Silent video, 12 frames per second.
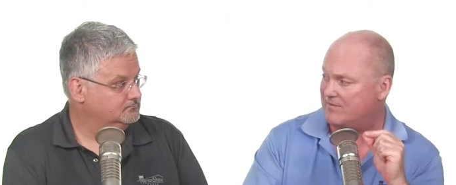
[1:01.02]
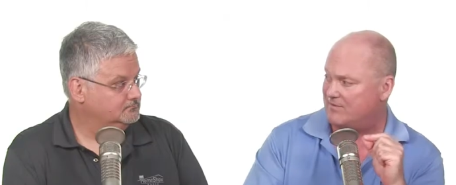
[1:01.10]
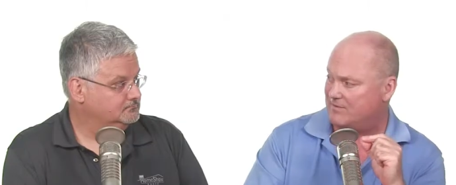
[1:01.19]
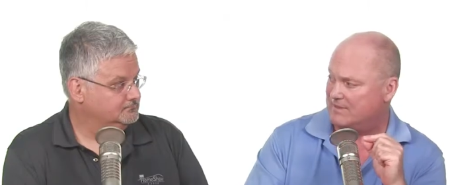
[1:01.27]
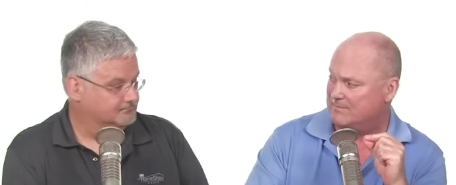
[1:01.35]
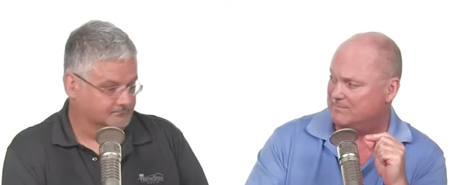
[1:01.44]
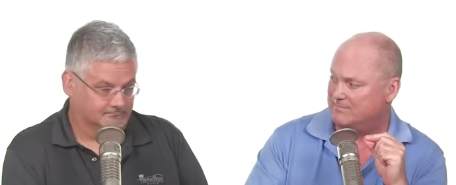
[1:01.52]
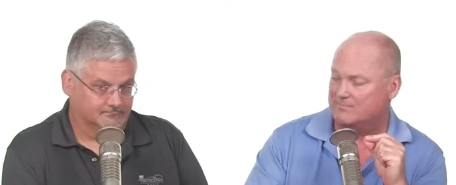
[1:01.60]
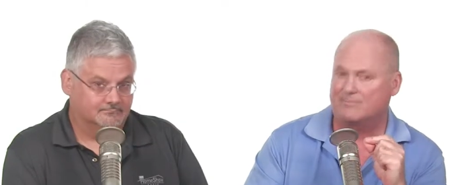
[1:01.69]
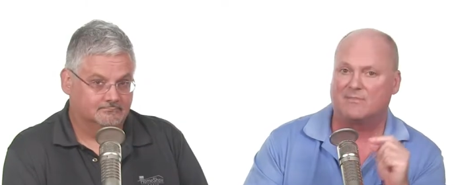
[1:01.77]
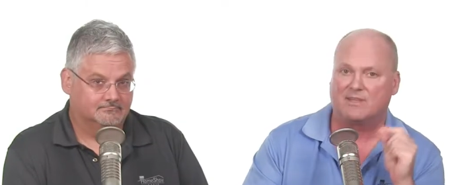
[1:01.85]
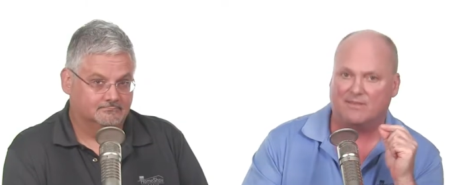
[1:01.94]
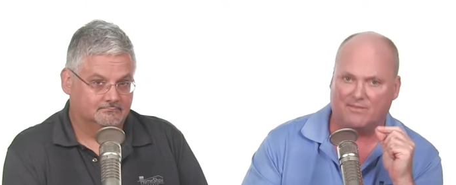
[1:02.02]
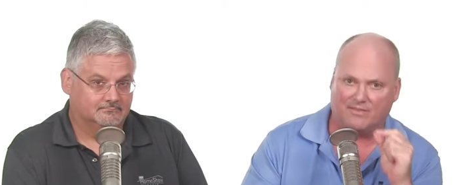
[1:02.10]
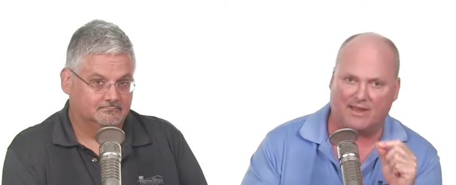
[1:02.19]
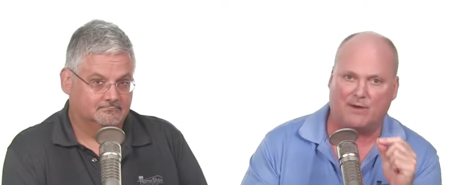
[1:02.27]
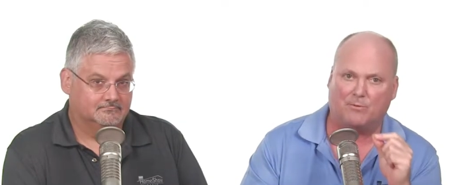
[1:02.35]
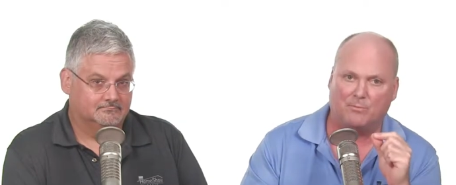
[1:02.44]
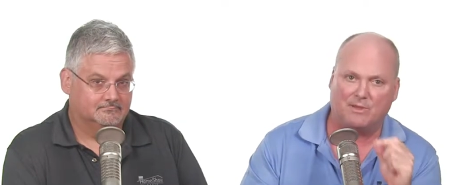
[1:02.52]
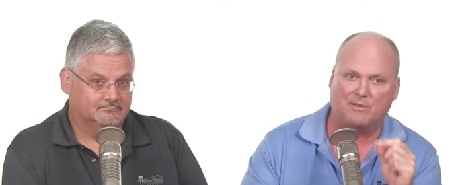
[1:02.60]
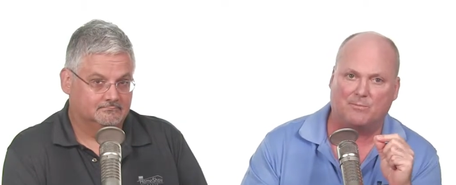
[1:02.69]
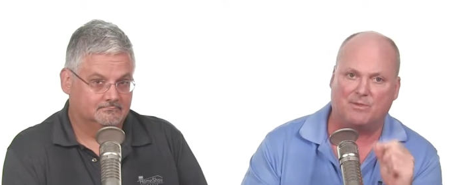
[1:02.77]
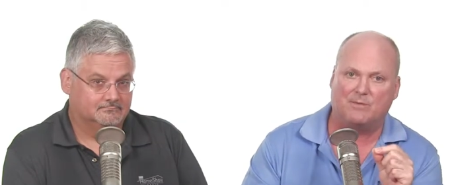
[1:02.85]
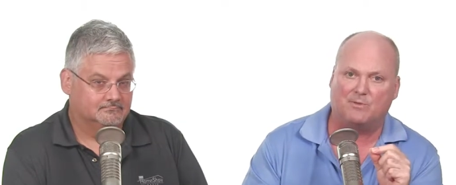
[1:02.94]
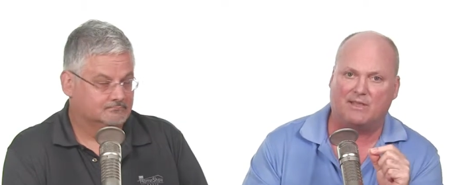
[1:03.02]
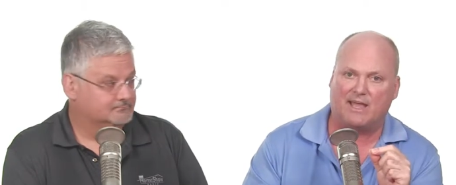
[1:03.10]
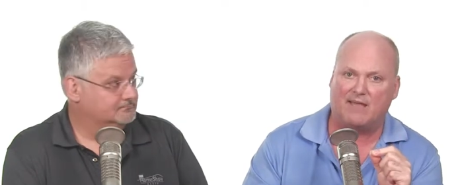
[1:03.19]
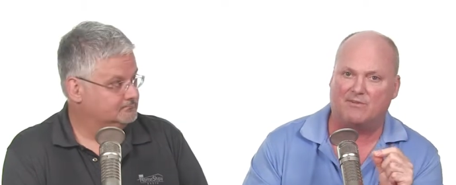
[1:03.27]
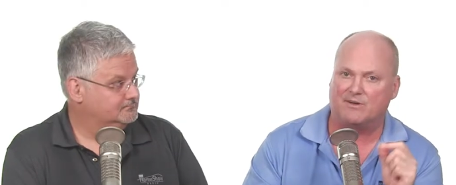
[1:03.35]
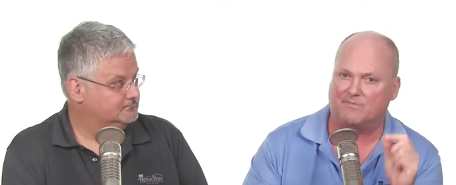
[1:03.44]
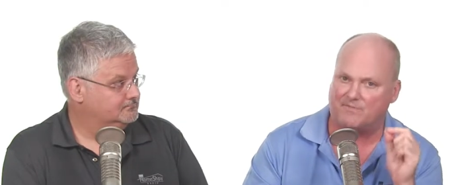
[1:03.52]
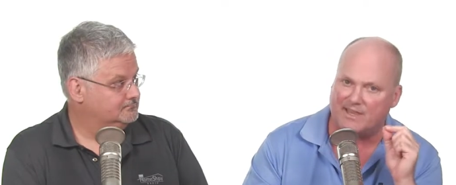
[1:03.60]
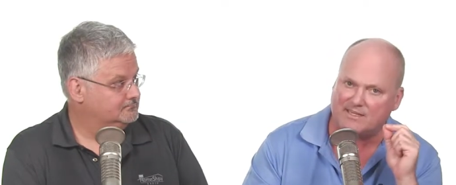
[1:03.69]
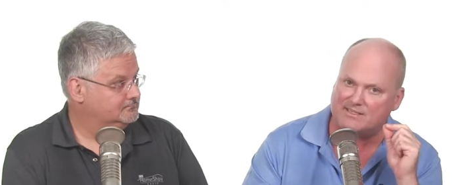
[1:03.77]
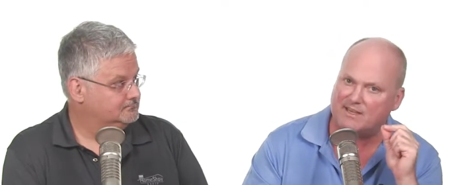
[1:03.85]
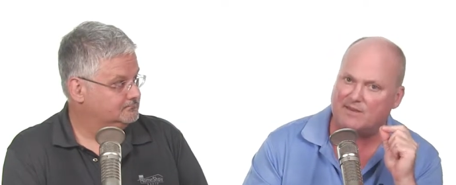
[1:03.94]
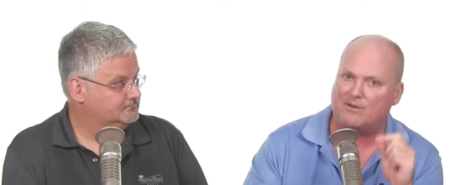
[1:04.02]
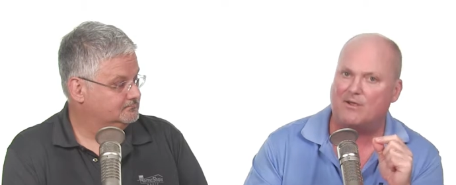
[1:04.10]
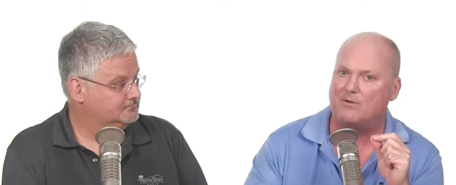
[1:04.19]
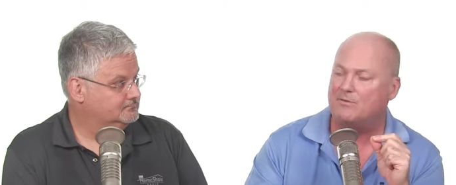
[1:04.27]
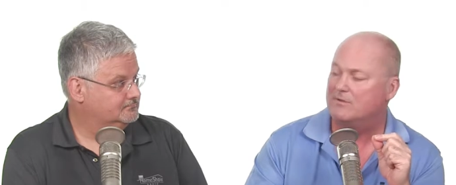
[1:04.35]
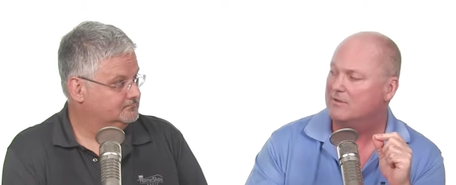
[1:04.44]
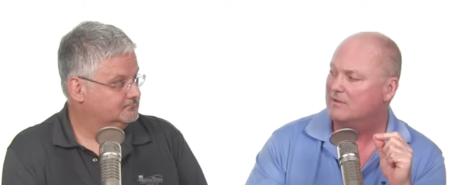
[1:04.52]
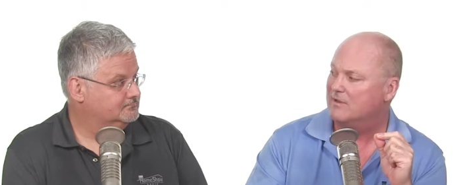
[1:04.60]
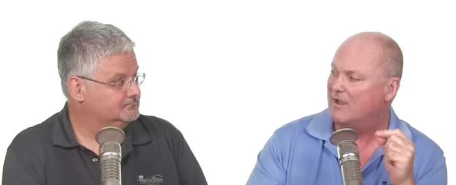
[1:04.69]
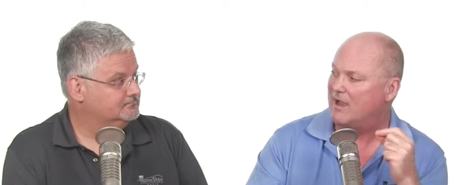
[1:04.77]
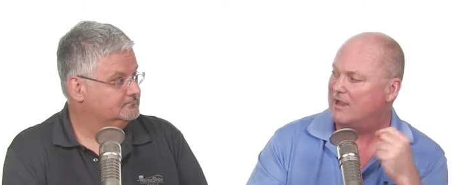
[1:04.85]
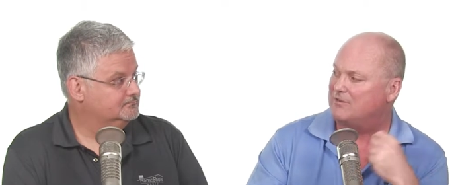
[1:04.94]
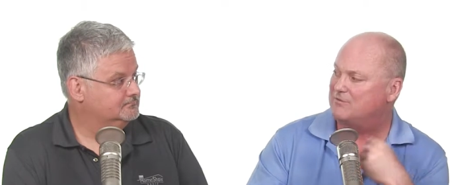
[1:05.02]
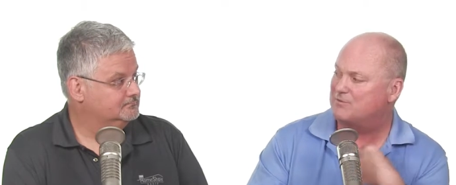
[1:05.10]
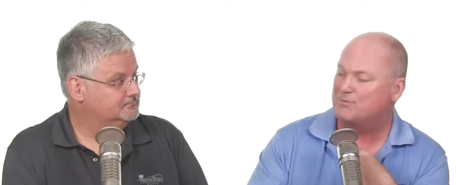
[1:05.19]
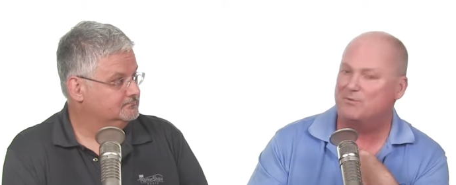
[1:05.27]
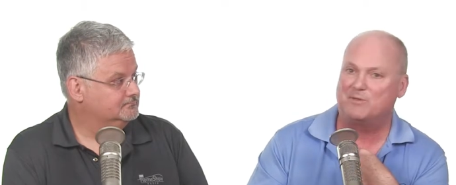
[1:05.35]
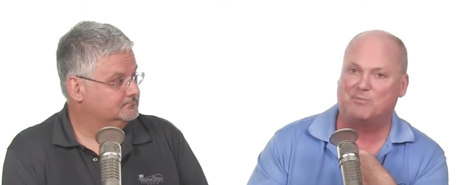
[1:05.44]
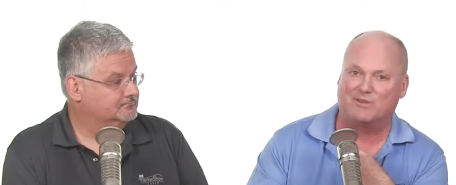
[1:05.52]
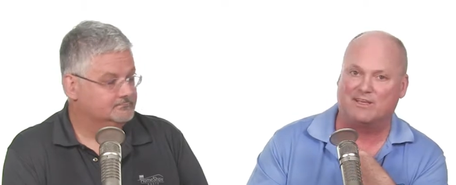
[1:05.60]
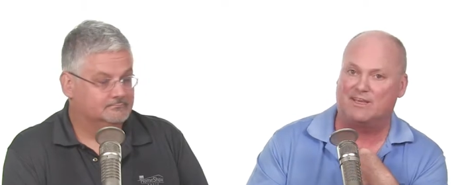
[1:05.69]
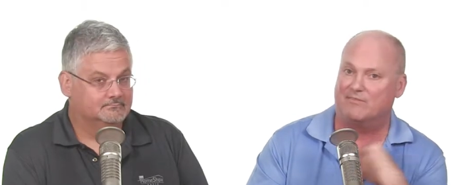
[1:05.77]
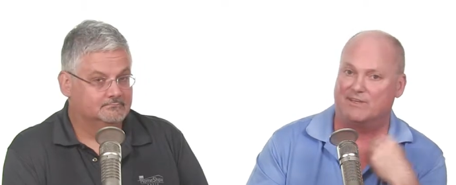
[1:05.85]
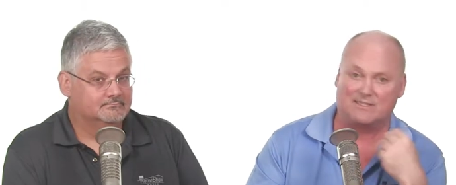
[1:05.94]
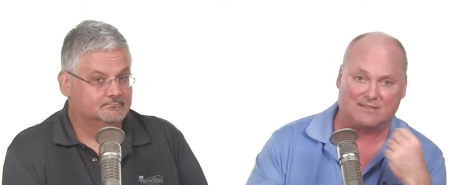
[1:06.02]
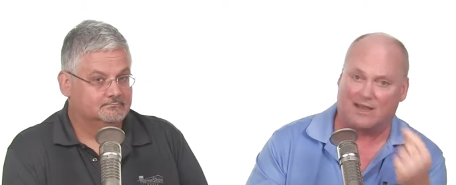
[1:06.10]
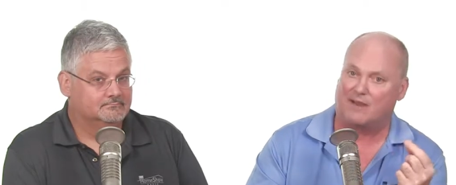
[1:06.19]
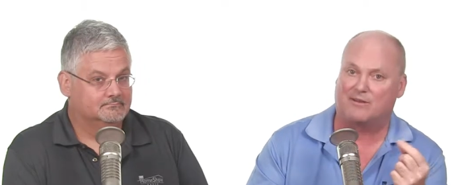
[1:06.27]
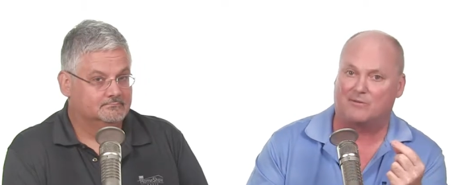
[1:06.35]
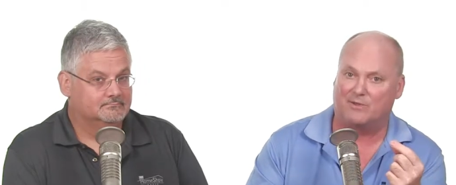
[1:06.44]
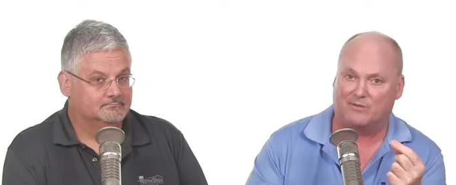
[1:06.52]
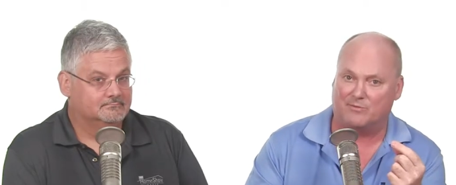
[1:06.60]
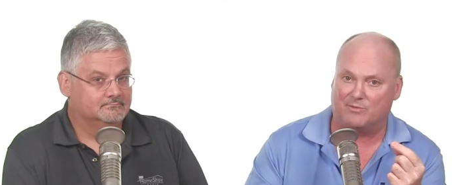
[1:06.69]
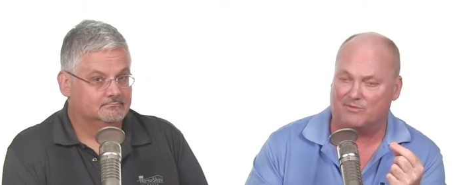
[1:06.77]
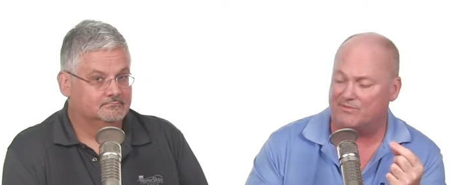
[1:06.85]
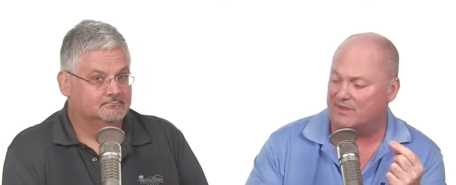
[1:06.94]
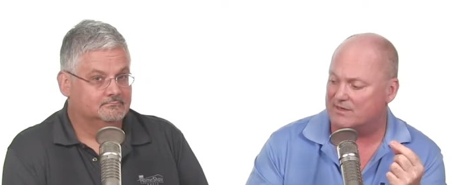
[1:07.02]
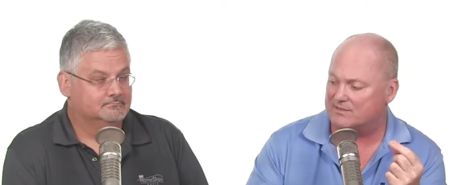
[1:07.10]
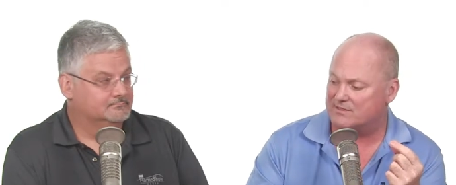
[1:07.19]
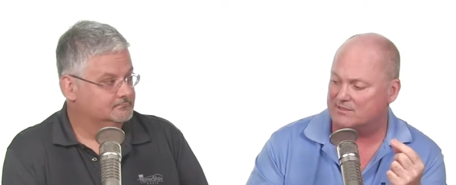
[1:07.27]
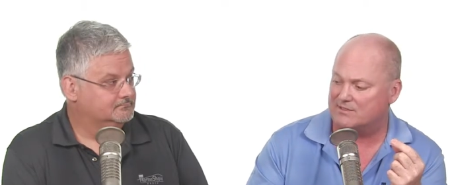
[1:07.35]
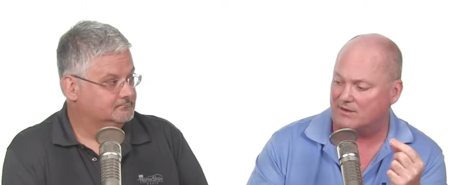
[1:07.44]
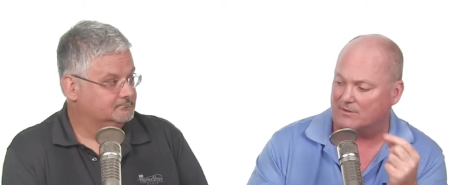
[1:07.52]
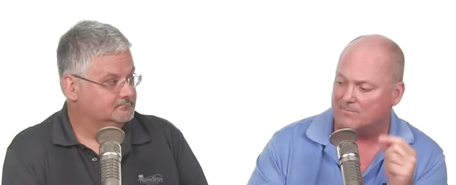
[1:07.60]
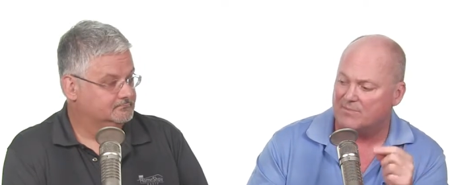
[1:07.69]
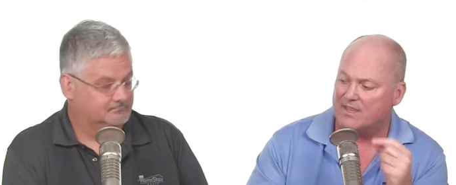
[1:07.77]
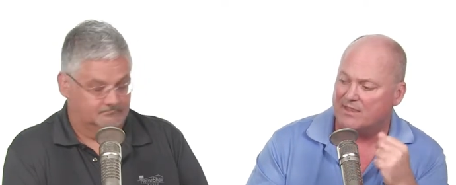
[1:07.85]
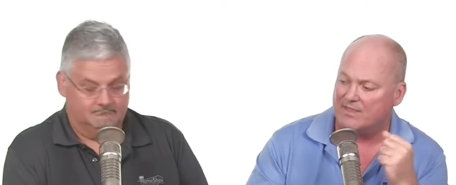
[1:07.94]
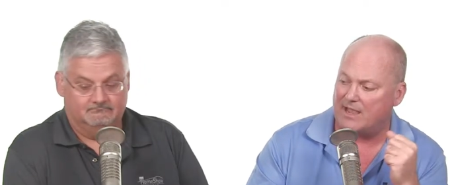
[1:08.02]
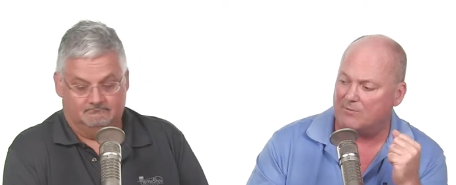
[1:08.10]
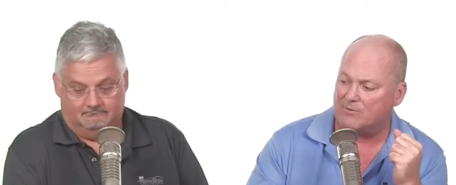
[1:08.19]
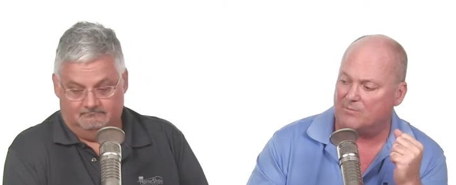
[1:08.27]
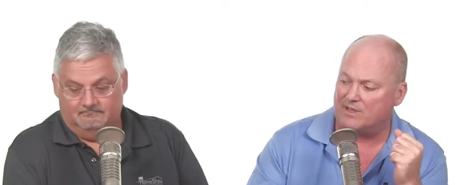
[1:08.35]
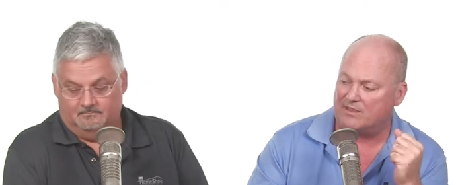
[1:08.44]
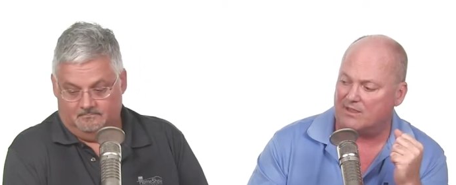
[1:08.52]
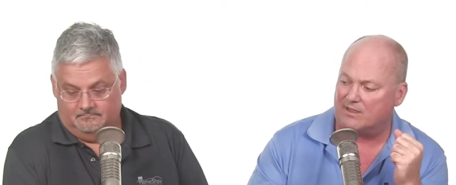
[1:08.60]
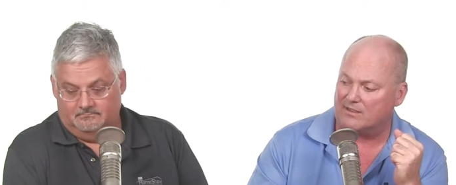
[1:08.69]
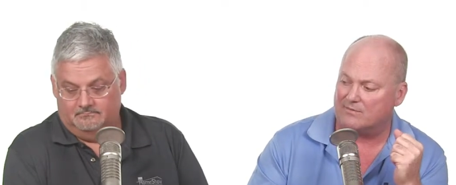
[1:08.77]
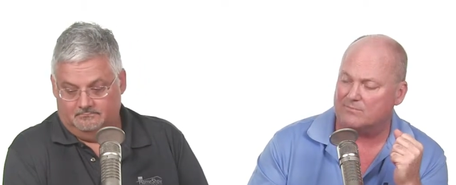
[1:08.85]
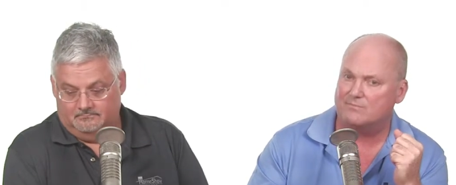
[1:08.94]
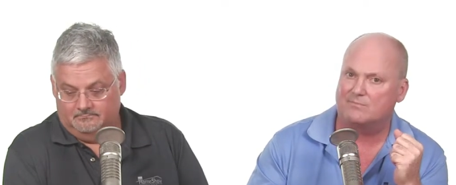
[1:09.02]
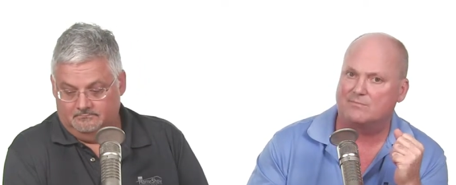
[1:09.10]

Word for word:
Speaker 1: it, mm-hmm they will be the people that have it. If they say no, I truly believe it's not going to be able to be fixed. So that would be the